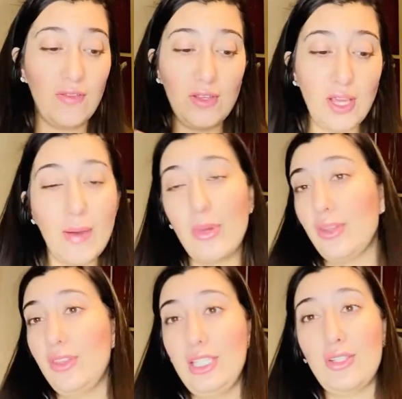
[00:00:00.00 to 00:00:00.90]
If you got both
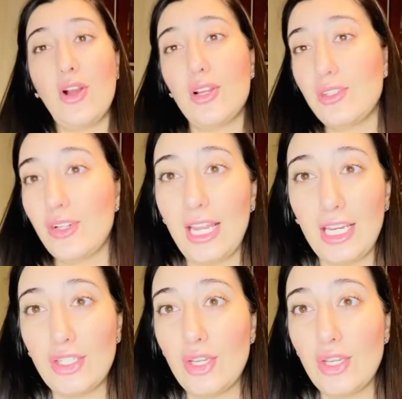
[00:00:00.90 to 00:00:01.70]
of these cards, you're getting